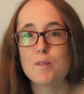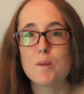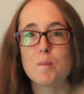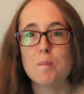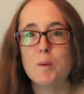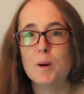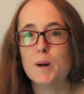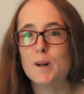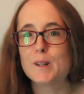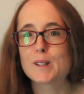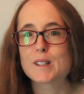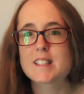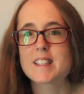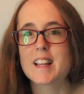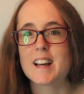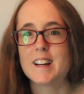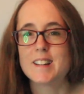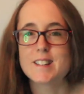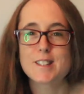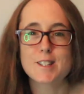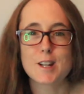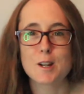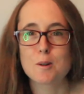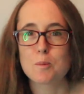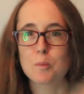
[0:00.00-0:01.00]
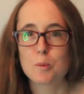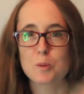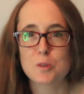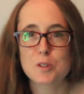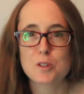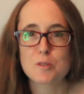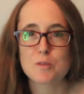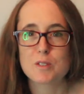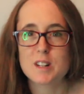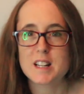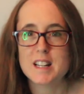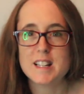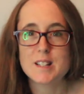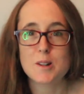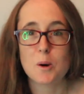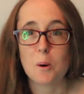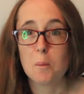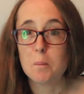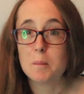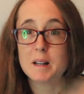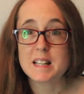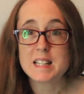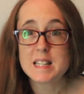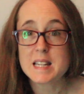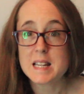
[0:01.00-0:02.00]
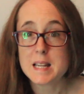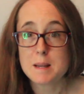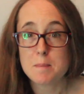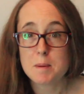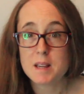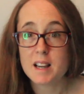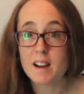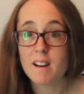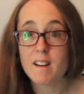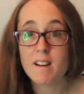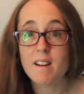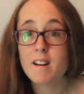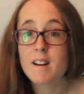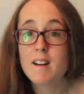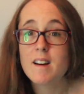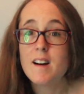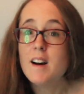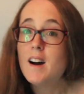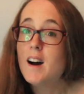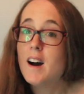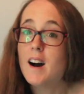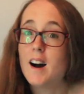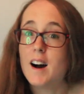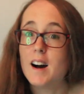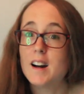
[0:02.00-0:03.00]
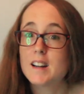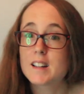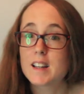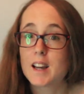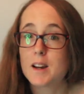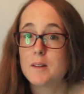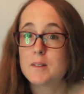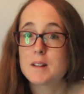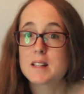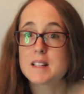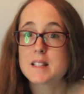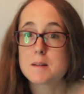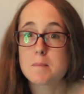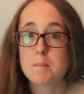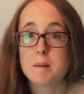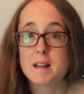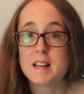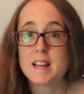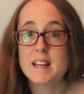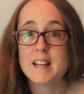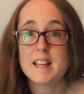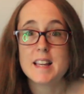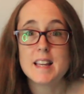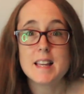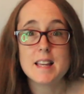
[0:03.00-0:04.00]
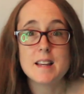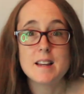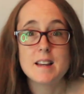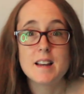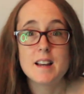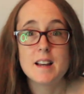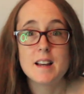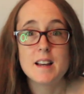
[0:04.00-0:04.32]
the books that I don't want to read on my T B R are going to be